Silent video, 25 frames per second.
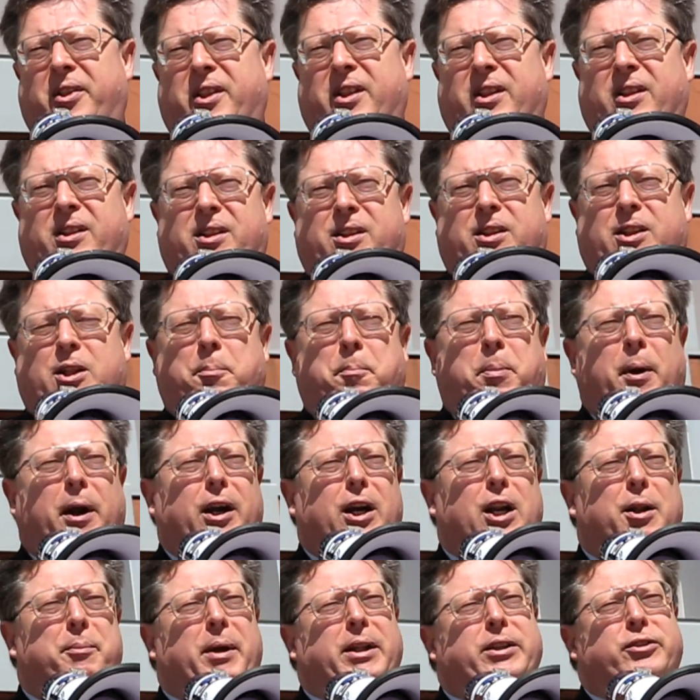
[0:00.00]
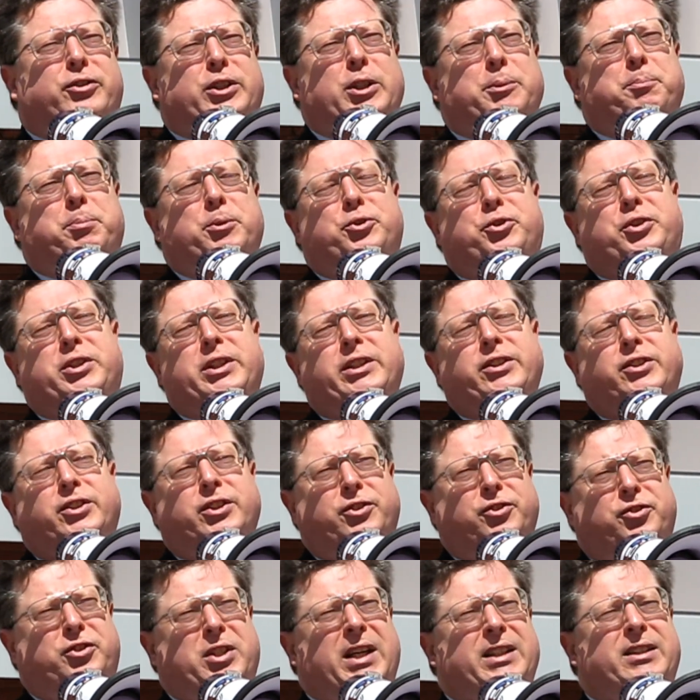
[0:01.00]
the parliamentary procedures
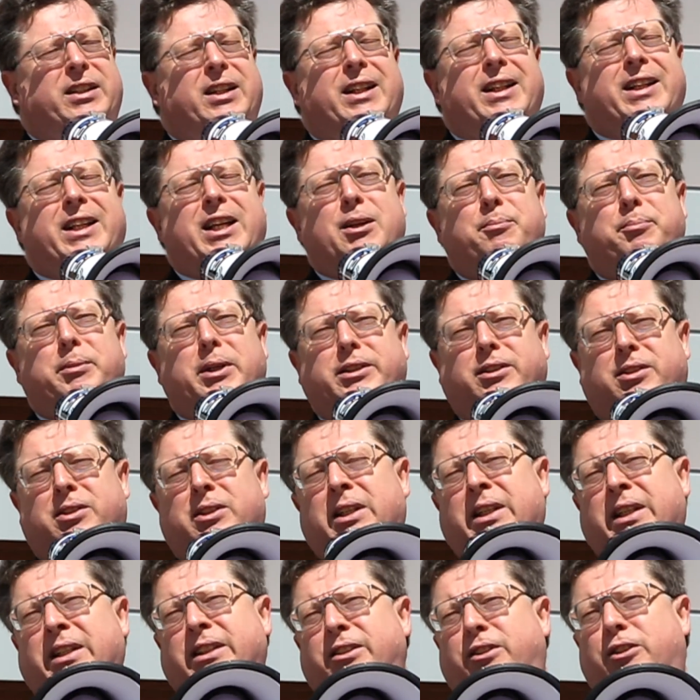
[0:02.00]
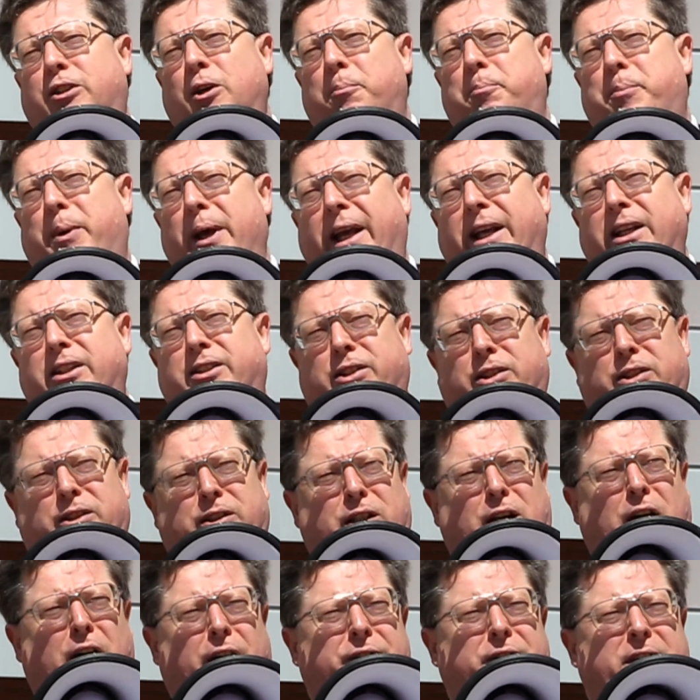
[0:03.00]
that limit debate
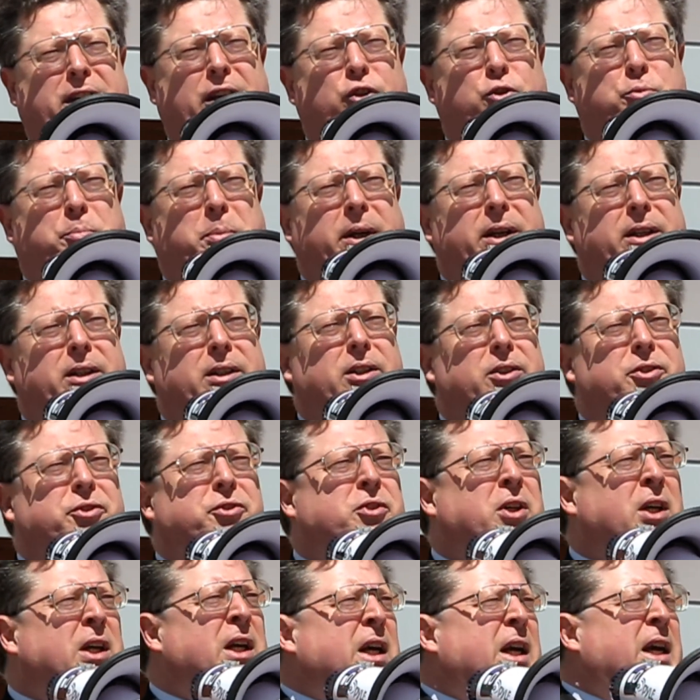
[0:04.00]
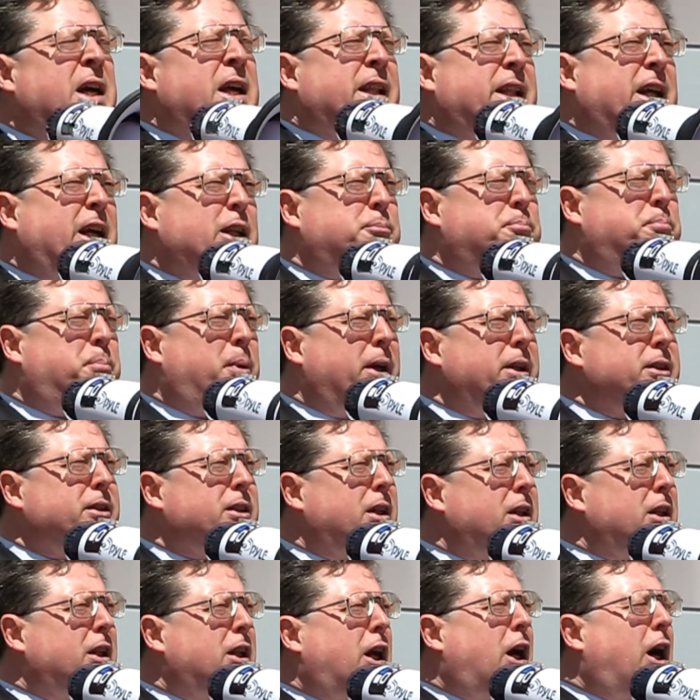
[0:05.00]
on these bills, that bundle
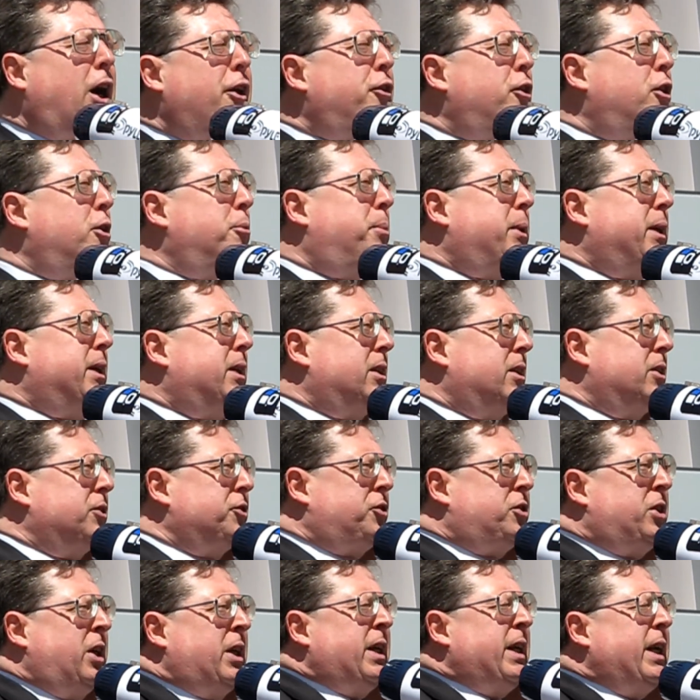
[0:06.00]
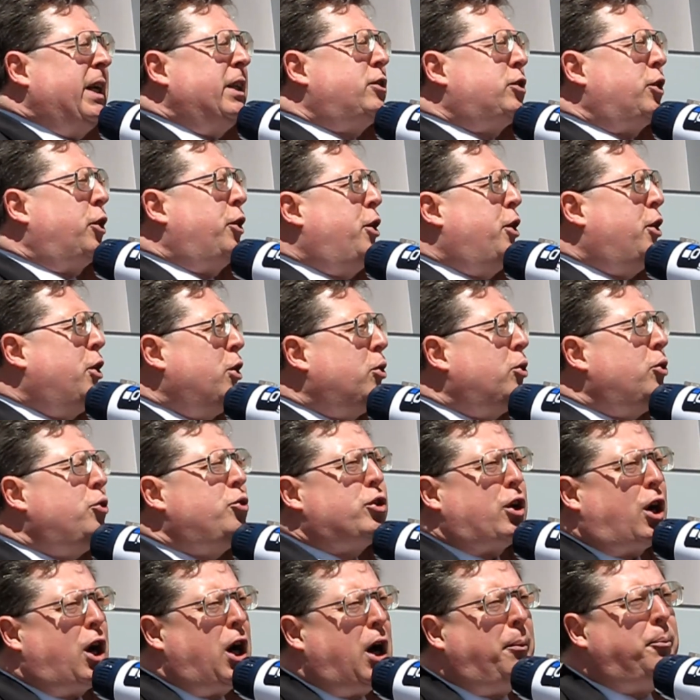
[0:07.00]
other bills into huge
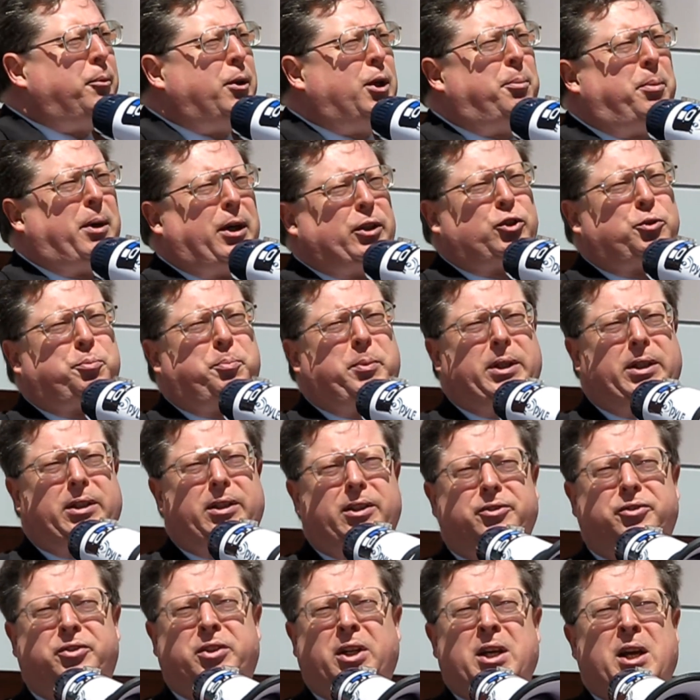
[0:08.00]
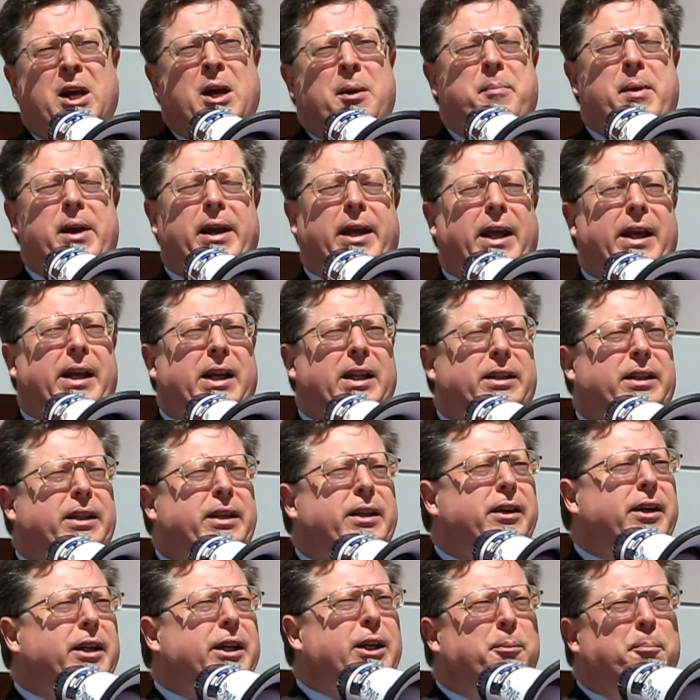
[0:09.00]
omnibus bills, making it nearly
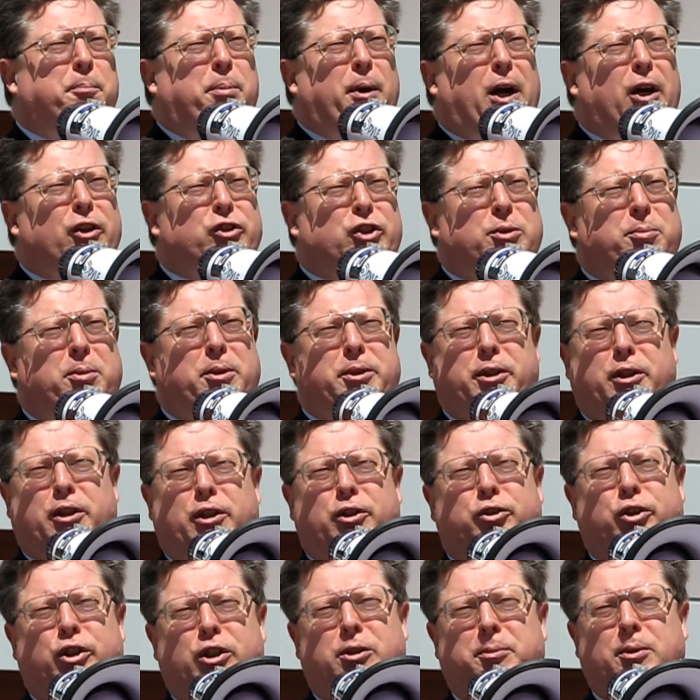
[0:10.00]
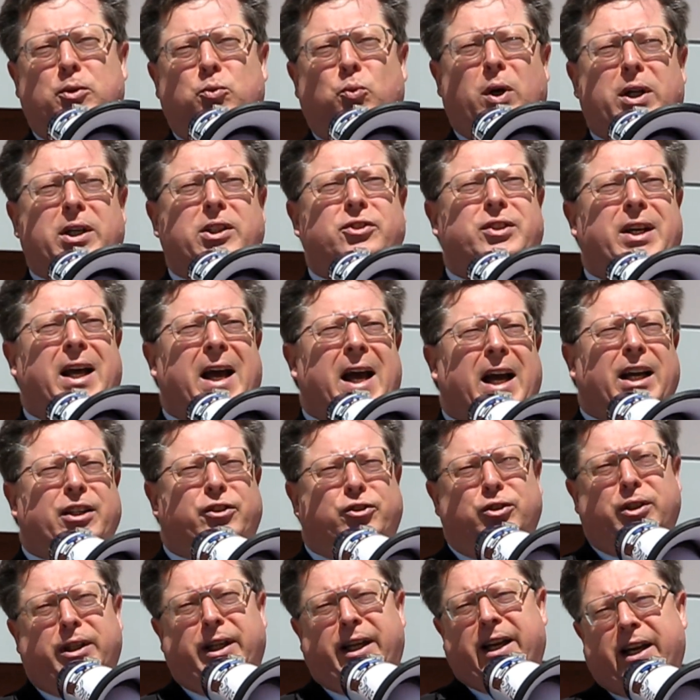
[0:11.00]
impossible to determine what is actually
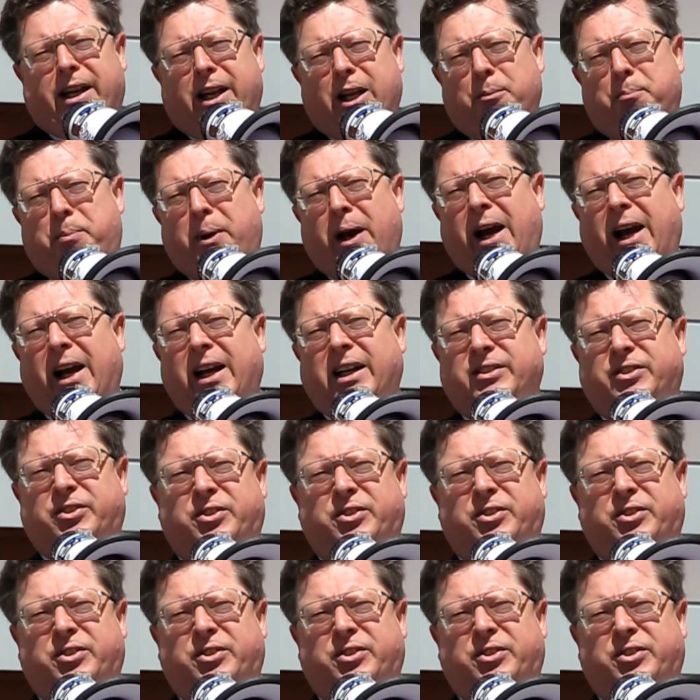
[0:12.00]
getting passed.